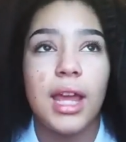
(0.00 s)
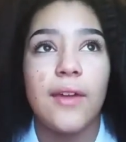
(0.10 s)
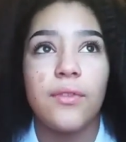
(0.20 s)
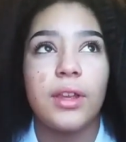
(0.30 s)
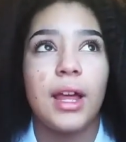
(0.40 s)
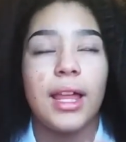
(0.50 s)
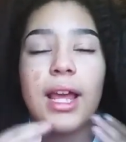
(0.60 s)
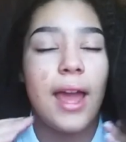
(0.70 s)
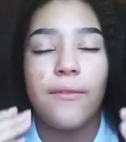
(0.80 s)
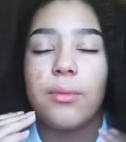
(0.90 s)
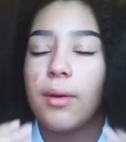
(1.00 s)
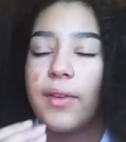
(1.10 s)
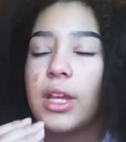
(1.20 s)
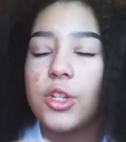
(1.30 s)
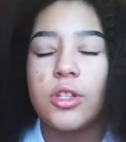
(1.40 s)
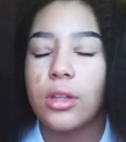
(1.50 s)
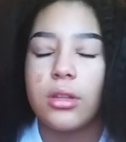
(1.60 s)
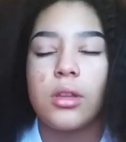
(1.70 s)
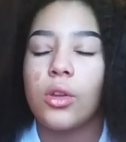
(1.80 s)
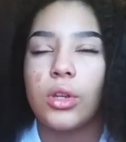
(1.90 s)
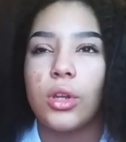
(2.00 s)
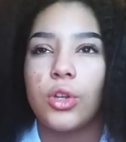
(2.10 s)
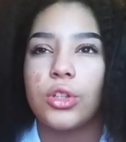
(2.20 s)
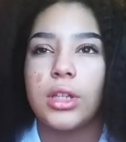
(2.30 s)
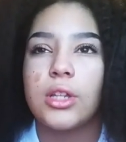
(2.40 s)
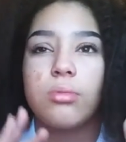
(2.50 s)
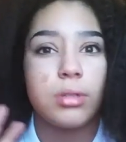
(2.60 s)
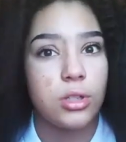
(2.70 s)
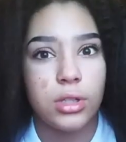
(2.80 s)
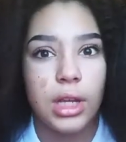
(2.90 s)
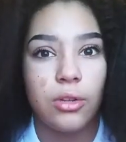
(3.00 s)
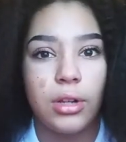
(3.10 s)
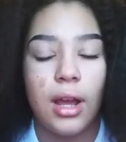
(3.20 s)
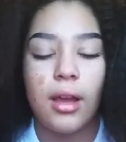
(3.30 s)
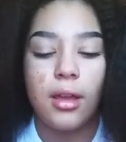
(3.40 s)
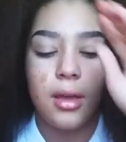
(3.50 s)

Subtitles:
Everything on my face just doesn't look good today, so please just ignore that.